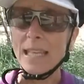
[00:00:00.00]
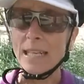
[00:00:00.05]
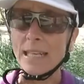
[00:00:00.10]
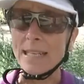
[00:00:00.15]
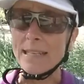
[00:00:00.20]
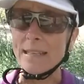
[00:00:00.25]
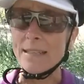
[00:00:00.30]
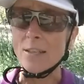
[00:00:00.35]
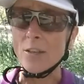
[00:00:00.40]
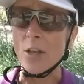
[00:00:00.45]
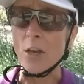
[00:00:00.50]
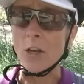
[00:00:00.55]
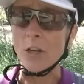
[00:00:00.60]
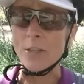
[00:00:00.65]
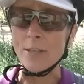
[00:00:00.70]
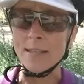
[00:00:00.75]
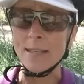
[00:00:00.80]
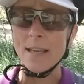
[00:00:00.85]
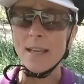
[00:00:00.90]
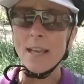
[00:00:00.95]
listen to
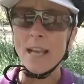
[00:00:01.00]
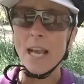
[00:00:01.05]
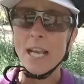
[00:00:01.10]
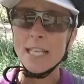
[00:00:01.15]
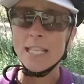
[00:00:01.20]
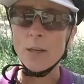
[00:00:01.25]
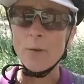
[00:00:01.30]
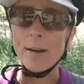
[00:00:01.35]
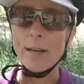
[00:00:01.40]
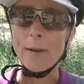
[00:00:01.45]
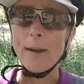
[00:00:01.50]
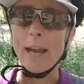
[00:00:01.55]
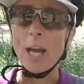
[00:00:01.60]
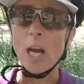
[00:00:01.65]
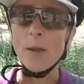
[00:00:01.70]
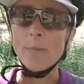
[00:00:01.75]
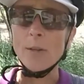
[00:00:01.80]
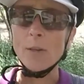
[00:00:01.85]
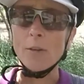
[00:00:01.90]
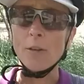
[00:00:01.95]
those. So anyway, I
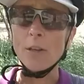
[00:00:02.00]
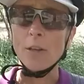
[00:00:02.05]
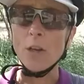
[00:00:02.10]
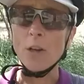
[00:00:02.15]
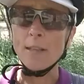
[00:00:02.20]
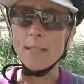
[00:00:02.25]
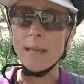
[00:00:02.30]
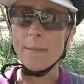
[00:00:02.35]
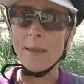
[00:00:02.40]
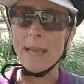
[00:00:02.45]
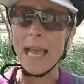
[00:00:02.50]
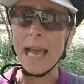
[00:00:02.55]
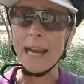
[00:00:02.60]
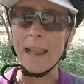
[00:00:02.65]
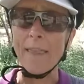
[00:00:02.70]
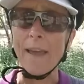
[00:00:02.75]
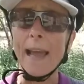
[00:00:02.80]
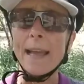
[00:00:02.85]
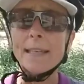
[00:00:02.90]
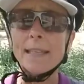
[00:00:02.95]
hope you got something out
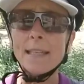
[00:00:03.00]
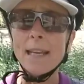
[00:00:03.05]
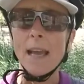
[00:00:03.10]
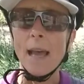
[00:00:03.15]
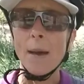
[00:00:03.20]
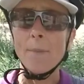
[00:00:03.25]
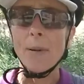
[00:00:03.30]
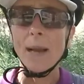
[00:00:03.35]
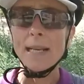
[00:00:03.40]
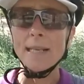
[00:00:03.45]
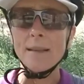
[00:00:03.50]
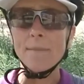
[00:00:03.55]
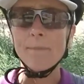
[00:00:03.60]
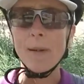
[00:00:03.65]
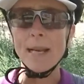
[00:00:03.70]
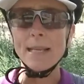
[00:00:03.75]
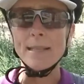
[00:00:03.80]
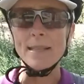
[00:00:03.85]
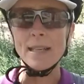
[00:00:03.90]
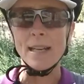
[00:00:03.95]
of that.
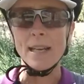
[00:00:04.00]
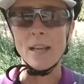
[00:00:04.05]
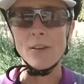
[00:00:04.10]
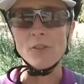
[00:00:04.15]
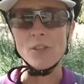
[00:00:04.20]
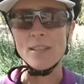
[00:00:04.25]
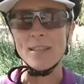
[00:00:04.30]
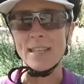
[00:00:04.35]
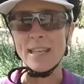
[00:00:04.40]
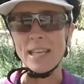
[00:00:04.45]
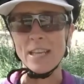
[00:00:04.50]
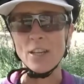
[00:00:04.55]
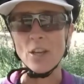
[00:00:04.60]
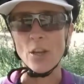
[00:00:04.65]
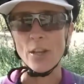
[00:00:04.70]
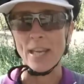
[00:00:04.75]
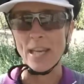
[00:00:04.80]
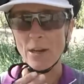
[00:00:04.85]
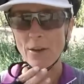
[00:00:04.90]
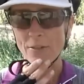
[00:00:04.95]
Basically, I'll just let you know
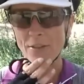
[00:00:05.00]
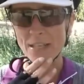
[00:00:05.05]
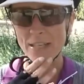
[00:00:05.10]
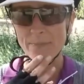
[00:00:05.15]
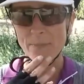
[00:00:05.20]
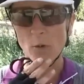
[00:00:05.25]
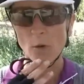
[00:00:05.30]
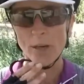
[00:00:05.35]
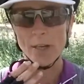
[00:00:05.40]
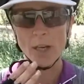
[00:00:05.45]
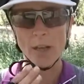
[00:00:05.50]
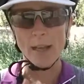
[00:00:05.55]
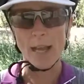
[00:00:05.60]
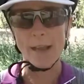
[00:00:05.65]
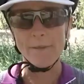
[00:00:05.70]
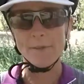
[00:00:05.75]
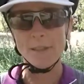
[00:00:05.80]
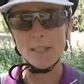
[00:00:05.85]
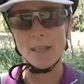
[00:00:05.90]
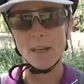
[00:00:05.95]
here at this point,
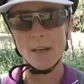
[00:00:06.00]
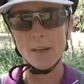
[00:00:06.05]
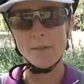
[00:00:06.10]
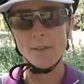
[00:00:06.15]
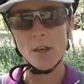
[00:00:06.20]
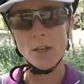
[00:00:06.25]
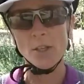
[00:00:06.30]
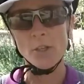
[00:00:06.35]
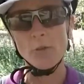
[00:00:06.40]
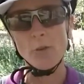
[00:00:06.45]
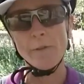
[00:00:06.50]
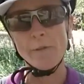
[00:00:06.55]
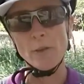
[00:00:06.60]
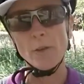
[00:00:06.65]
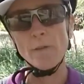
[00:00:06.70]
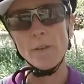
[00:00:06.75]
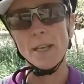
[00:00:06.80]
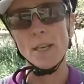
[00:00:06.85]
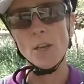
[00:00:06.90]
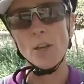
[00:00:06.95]
I do a
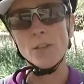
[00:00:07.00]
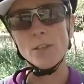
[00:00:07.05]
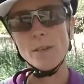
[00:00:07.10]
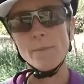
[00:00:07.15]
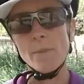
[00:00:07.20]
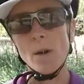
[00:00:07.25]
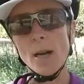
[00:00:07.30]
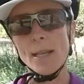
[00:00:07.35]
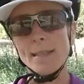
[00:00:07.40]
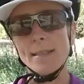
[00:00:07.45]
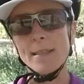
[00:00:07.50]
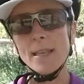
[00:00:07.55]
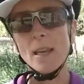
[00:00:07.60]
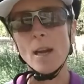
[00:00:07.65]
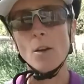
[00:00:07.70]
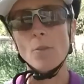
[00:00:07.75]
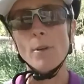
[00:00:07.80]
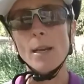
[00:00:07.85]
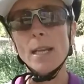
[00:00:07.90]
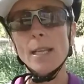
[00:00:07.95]
few videos on mindset.
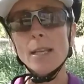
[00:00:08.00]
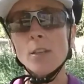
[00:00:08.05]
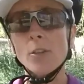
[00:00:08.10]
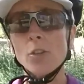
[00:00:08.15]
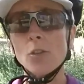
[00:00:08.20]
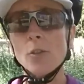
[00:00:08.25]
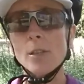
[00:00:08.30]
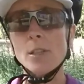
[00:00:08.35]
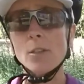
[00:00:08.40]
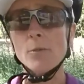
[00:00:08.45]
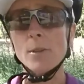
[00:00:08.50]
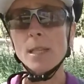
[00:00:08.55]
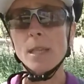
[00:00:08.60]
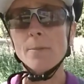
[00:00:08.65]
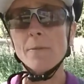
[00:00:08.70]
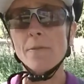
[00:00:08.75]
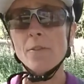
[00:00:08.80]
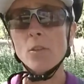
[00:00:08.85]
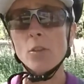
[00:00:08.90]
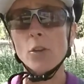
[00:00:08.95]
I really enjoy doing
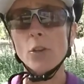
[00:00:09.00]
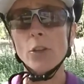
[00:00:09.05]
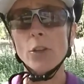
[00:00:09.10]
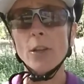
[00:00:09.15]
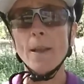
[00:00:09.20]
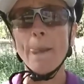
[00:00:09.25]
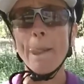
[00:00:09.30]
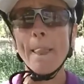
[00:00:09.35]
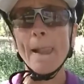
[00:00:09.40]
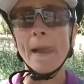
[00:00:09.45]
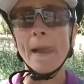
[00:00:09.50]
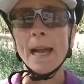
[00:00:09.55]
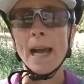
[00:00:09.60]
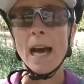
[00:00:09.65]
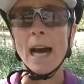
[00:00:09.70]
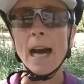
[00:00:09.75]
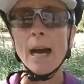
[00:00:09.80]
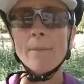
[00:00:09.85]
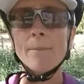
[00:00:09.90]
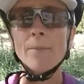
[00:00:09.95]
them for you.
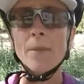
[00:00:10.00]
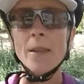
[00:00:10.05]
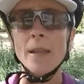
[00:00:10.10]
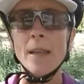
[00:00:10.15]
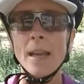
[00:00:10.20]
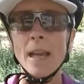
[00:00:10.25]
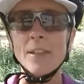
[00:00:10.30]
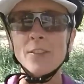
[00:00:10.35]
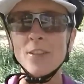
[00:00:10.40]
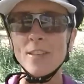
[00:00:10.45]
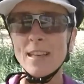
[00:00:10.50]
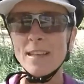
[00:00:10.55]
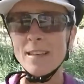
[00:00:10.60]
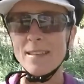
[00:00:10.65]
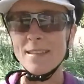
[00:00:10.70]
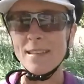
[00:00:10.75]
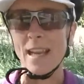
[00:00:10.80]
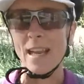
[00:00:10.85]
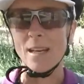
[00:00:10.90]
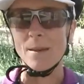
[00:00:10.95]
And just
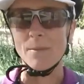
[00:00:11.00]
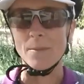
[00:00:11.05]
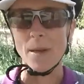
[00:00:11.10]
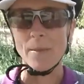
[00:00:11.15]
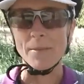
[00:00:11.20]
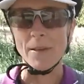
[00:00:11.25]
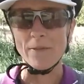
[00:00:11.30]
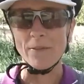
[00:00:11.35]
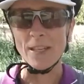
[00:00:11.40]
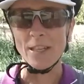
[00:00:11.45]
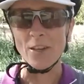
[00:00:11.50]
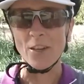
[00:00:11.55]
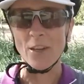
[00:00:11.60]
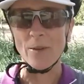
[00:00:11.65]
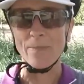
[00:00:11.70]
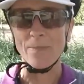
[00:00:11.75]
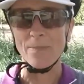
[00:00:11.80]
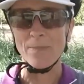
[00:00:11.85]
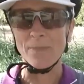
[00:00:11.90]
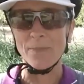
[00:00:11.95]
understand, I'm
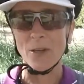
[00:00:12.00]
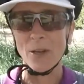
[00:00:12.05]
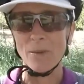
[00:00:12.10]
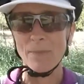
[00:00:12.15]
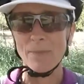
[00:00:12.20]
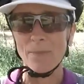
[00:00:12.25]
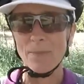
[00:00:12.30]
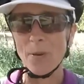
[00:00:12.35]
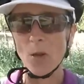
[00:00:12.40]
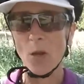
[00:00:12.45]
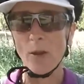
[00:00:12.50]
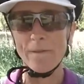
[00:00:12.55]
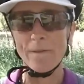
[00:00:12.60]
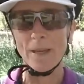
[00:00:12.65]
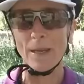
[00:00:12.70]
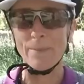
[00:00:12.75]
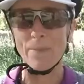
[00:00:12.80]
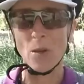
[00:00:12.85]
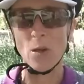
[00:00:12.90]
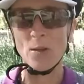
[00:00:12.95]
definitely no
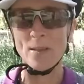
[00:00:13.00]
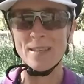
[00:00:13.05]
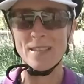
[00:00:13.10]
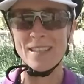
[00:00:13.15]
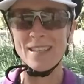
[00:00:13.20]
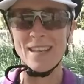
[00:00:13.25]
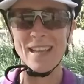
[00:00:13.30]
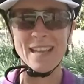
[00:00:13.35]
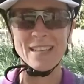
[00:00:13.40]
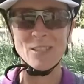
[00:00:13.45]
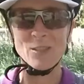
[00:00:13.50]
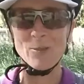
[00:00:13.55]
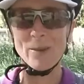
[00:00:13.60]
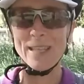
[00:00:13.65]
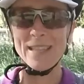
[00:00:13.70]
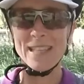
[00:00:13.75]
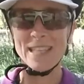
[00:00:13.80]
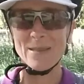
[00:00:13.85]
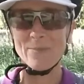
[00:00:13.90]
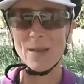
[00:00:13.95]
perfect person at
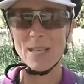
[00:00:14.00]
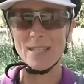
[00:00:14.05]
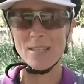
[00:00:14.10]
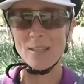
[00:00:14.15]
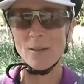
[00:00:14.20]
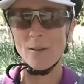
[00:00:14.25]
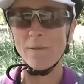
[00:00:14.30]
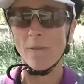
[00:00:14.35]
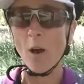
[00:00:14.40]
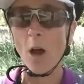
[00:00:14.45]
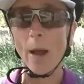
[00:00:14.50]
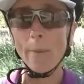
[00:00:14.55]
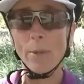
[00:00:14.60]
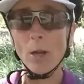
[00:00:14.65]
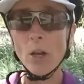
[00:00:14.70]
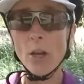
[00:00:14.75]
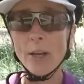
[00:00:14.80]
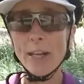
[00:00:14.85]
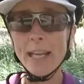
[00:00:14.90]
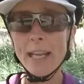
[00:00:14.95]
doing this myself. I'm
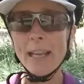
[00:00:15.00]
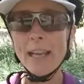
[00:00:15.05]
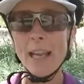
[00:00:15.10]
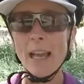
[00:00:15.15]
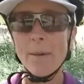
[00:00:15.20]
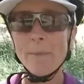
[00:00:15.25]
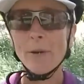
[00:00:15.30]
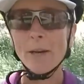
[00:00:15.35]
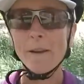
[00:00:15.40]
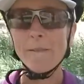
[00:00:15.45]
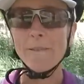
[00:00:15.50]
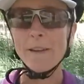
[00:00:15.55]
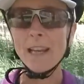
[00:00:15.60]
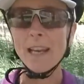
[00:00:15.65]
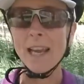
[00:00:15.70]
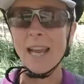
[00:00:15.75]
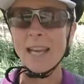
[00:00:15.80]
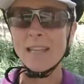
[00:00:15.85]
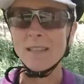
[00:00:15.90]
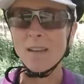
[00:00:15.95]
learning, but I
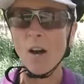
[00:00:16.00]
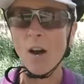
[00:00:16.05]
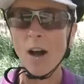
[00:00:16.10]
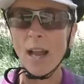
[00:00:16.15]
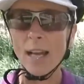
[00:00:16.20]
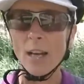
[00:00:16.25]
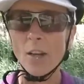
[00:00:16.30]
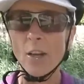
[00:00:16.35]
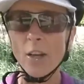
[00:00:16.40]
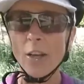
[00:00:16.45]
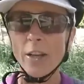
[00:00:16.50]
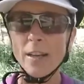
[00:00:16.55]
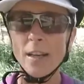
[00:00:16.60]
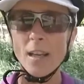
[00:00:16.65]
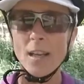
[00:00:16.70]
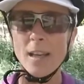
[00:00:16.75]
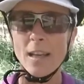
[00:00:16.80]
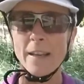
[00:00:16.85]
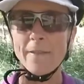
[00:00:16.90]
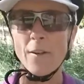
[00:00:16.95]
figure as I learn,
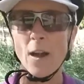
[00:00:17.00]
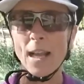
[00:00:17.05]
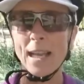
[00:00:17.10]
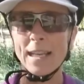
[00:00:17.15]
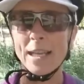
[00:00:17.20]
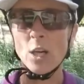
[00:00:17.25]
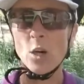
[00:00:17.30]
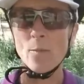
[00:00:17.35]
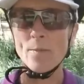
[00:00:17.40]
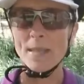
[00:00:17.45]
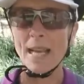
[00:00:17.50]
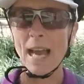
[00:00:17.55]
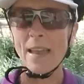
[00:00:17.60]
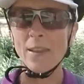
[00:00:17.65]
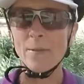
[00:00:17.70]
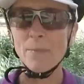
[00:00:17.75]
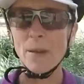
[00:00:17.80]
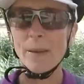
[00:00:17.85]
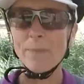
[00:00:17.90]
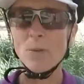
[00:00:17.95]
if I can help
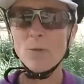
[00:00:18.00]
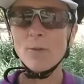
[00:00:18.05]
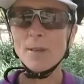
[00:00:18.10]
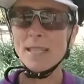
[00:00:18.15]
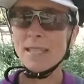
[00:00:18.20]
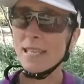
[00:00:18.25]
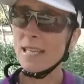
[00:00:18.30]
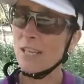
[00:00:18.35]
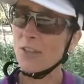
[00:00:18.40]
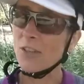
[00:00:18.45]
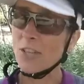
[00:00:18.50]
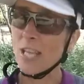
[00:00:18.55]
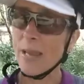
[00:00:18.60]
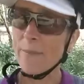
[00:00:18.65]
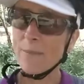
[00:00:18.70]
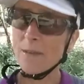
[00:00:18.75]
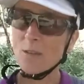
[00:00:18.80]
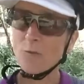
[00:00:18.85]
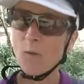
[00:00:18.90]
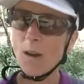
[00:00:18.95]
other people and teach
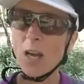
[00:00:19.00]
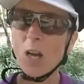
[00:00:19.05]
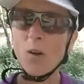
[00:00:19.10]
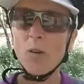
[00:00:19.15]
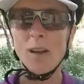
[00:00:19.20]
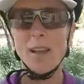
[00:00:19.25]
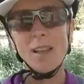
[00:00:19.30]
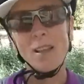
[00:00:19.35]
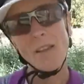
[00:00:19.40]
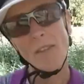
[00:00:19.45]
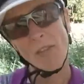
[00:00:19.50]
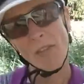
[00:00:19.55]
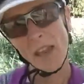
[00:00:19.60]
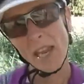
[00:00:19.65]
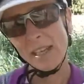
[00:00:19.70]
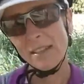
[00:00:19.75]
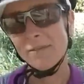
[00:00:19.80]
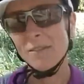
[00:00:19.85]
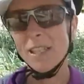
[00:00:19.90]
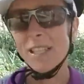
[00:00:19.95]
them as well,
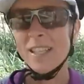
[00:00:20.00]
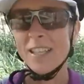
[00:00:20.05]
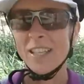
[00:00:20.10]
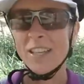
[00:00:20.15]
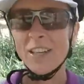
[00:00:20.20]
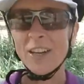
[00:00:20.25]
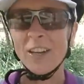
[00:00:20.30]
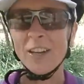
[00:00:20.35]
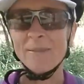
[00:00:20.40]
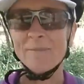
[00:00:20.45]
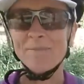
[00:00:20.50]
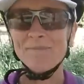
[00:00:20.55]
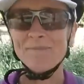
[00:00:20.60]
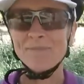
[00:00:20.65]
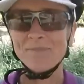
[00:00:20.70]
then, you know,